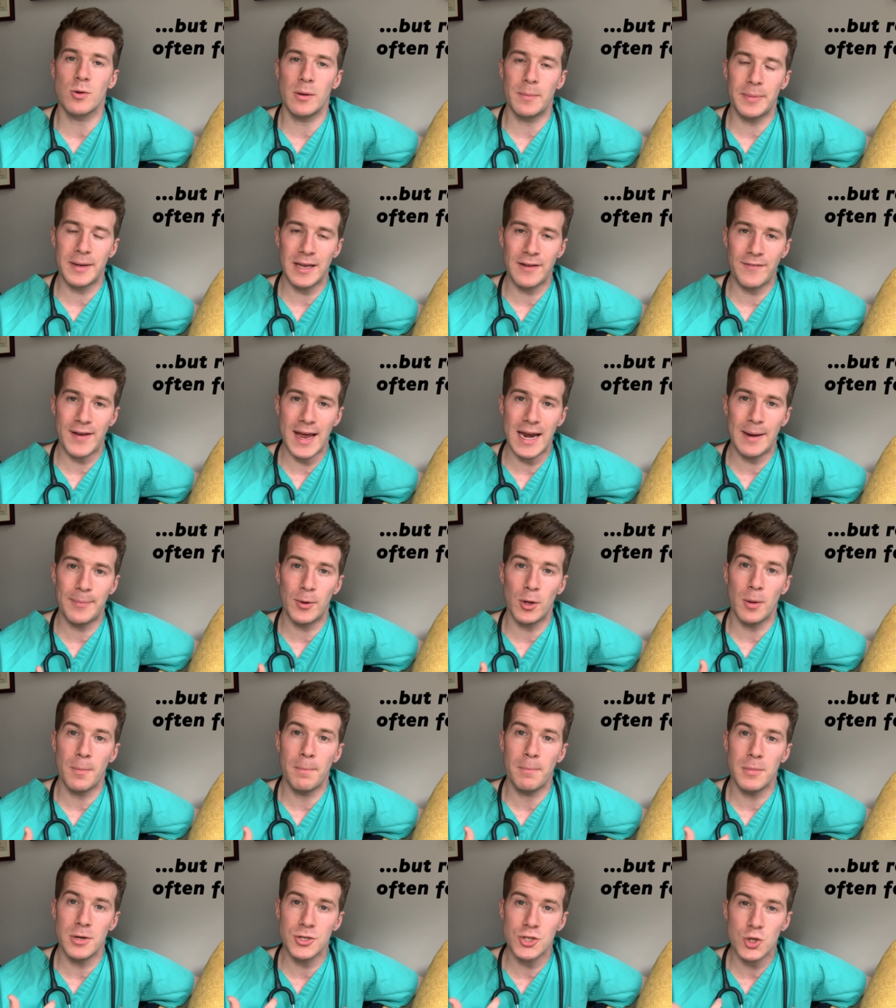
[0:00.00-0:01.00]
will be
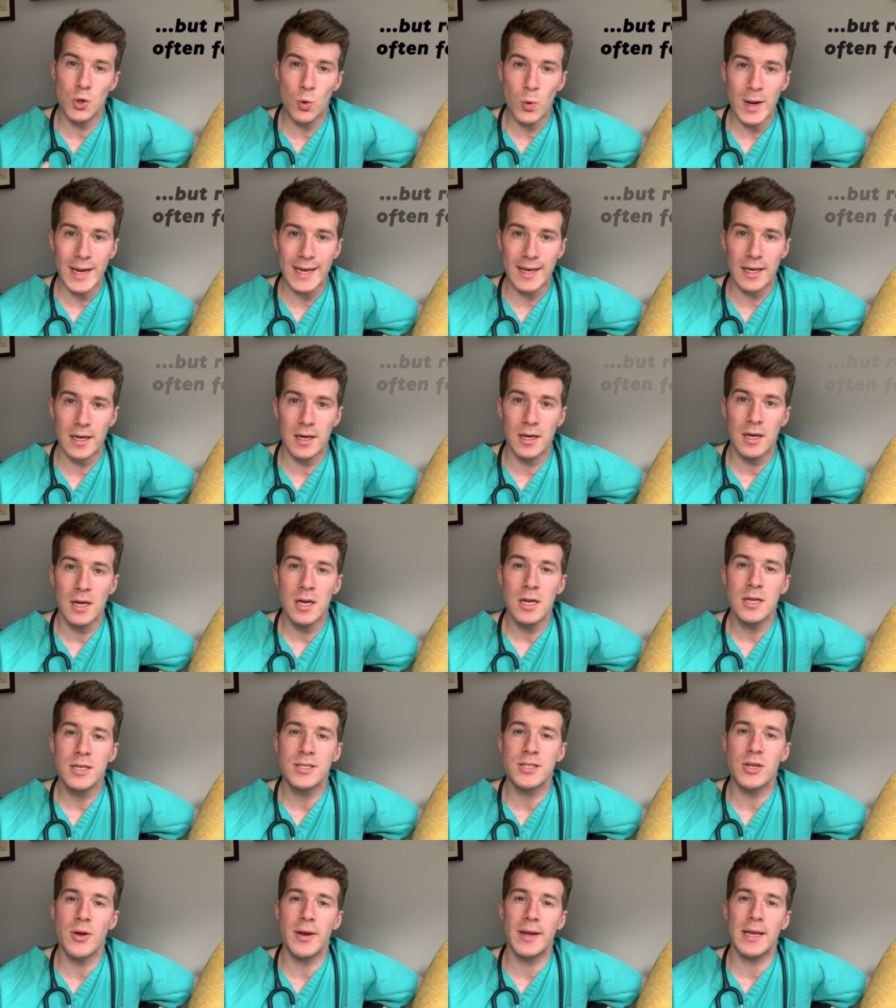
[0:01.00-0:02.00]
available much quicker,
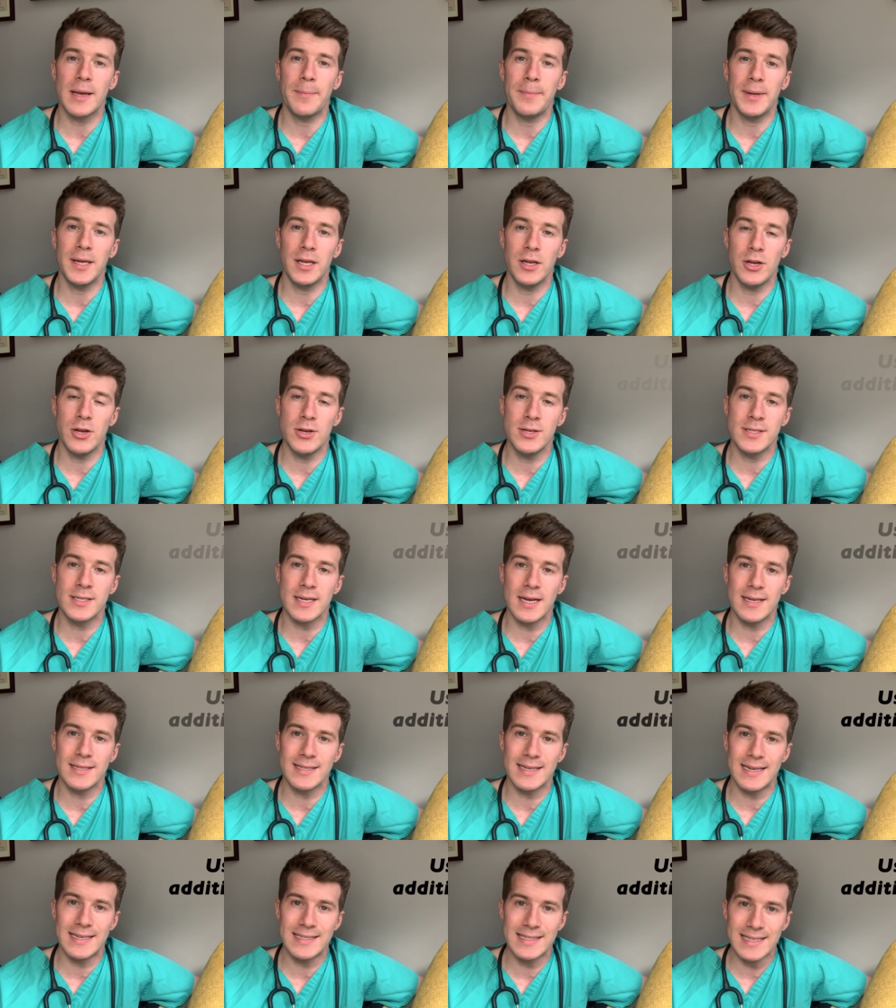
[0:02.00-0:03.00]
so it can be used
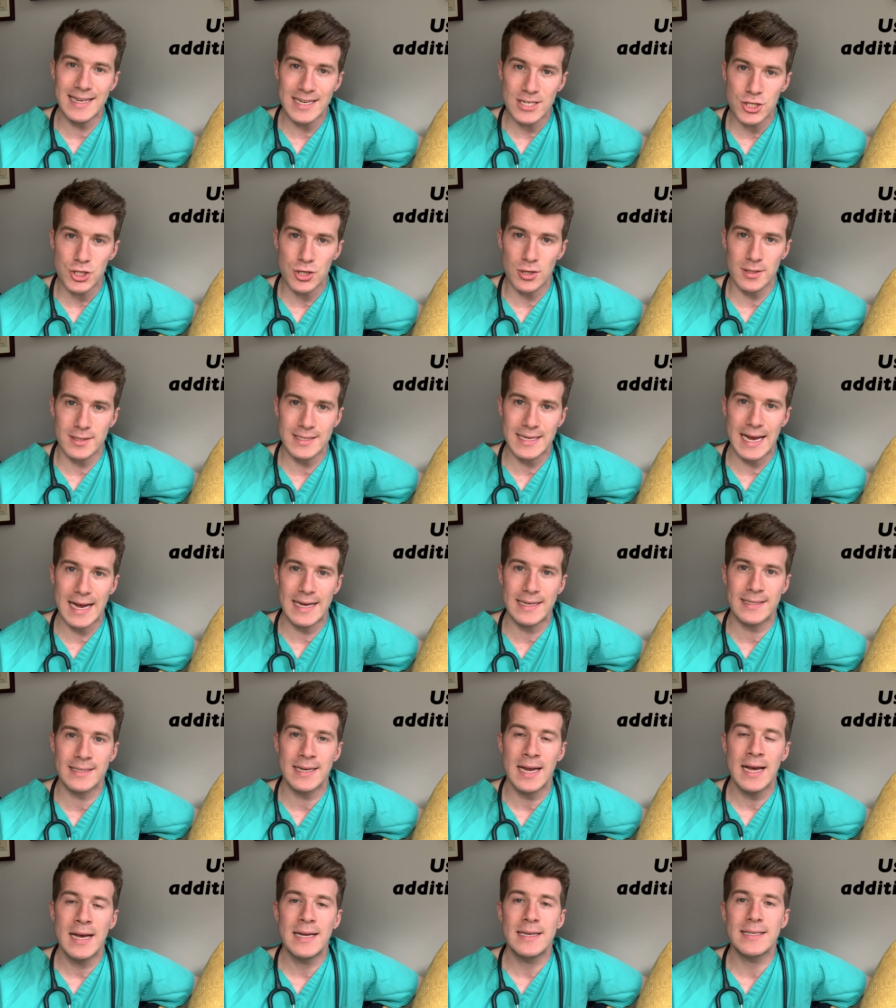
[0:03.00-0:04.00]
as an additional
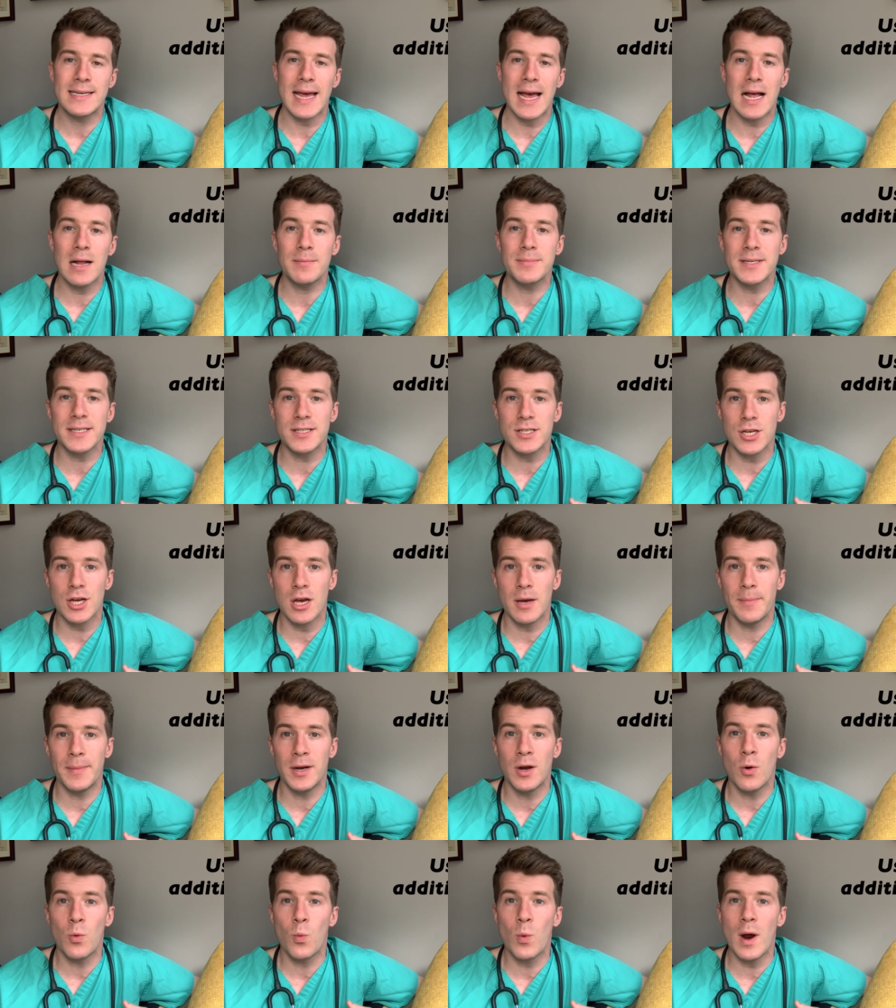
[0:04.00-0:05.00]
test to help
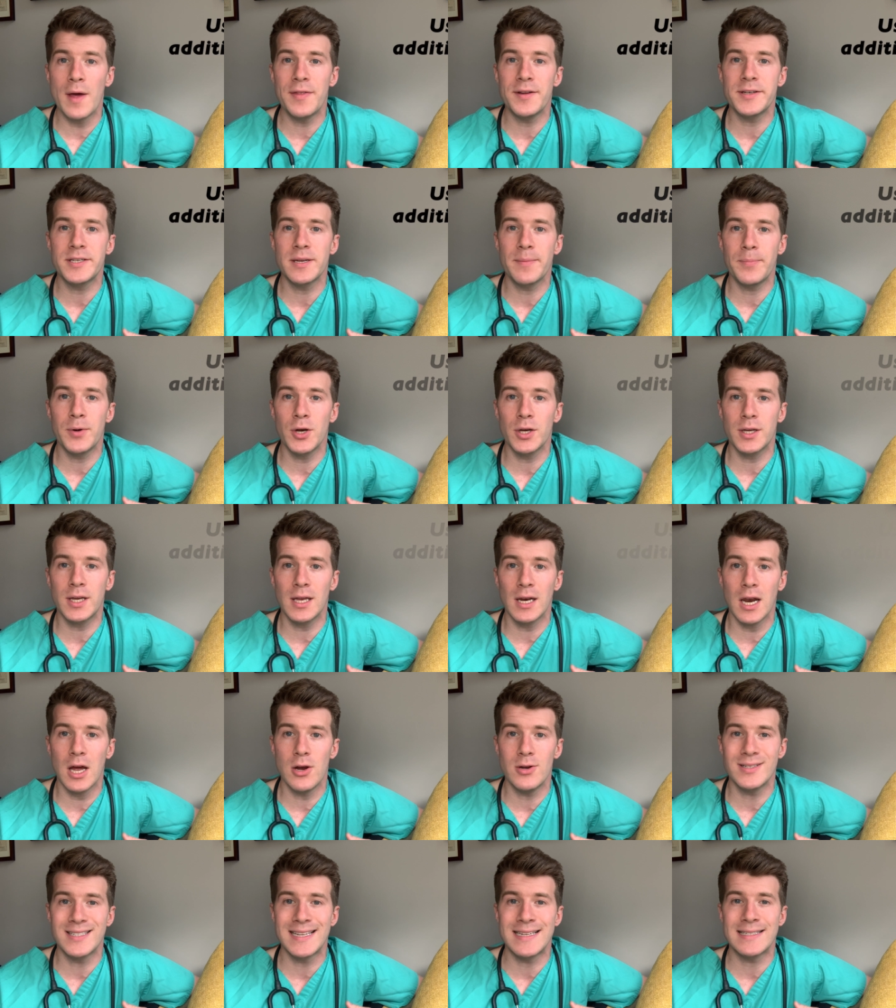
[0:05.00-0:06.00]
determine whether
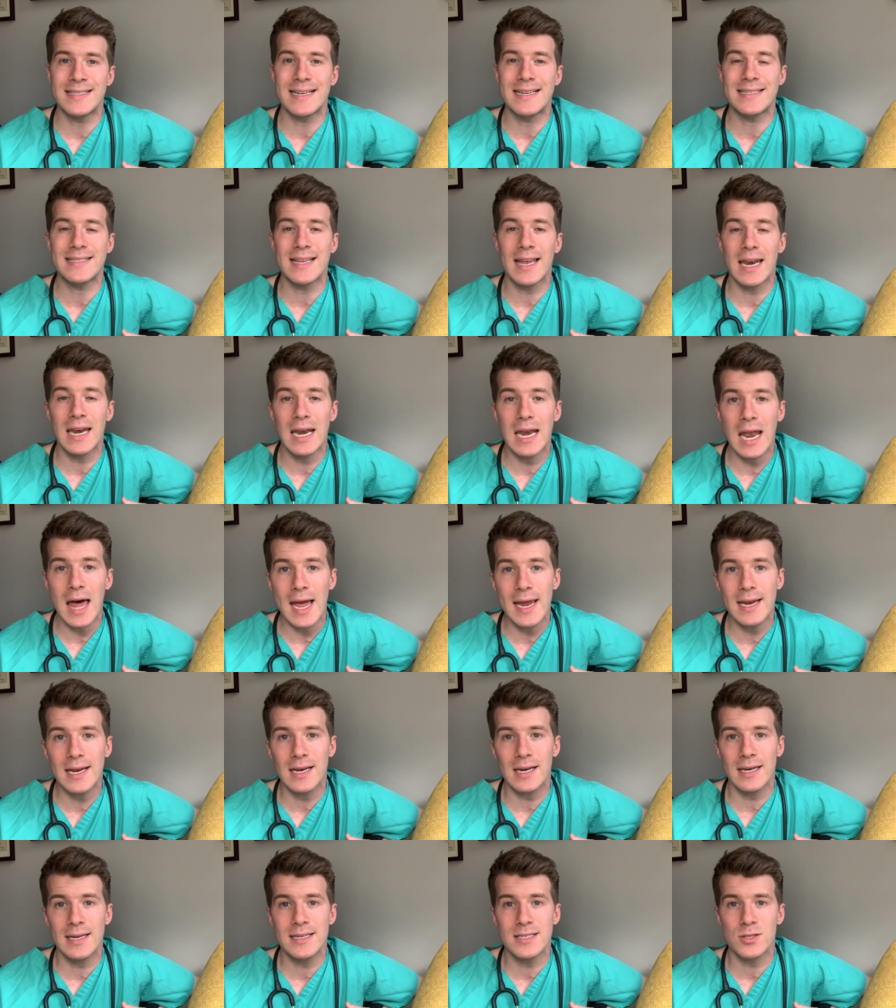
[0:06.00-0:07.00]
tuberculosis is the
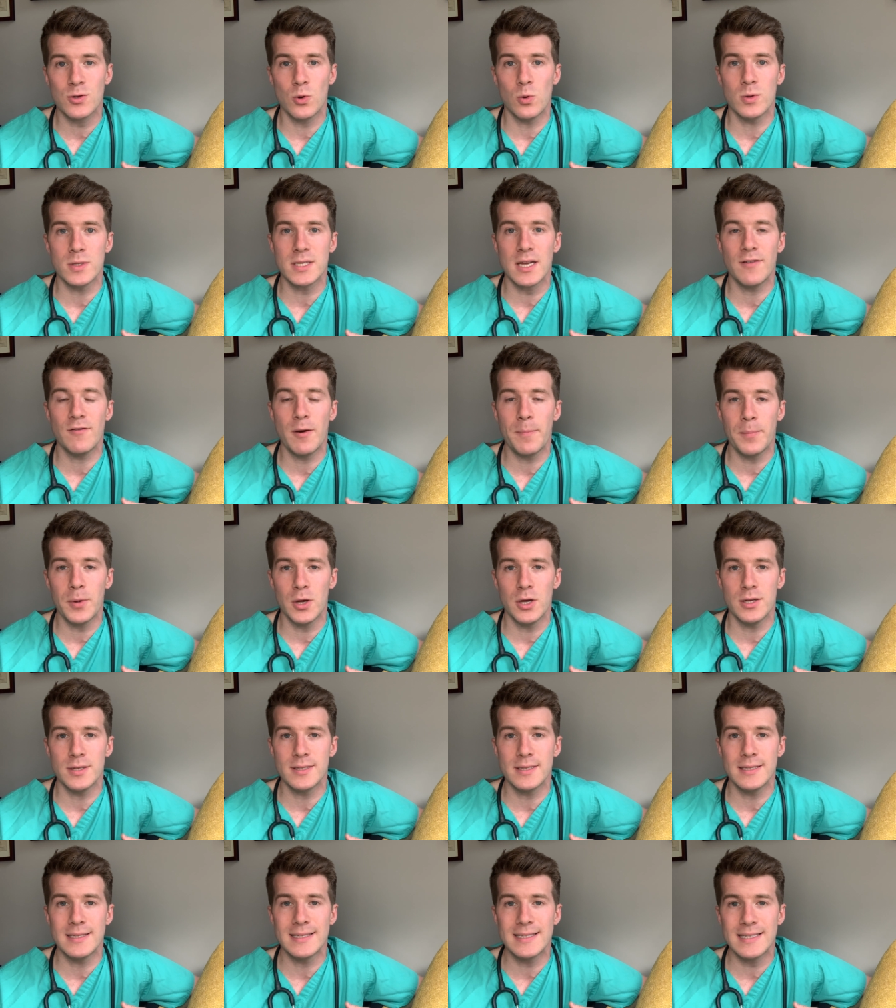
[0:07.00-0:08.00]
likely source of a
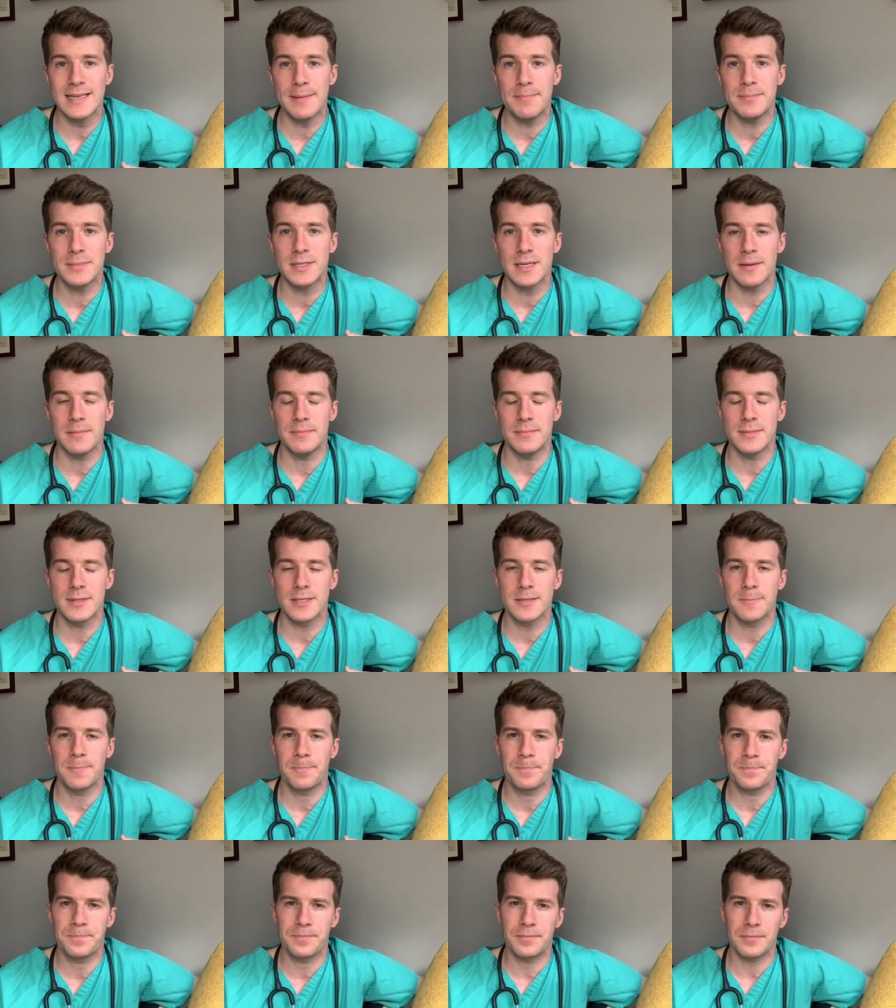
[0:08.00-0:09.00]
person's
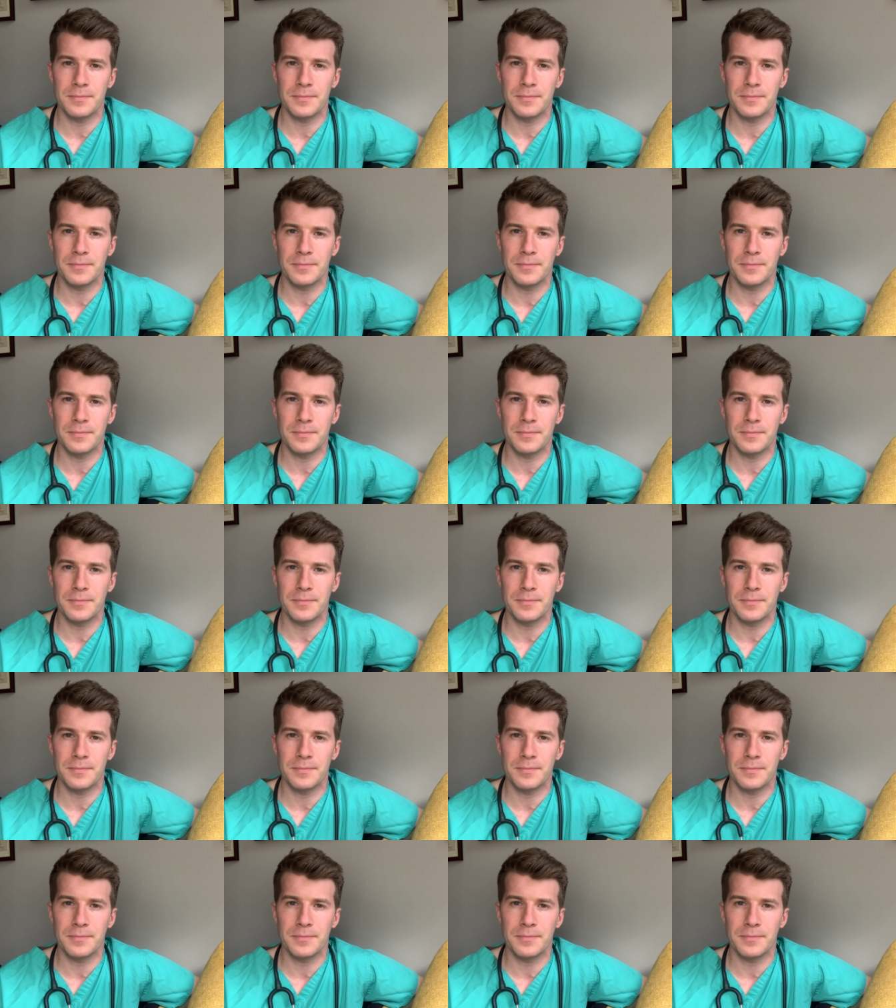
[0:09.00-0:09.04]
symptoms.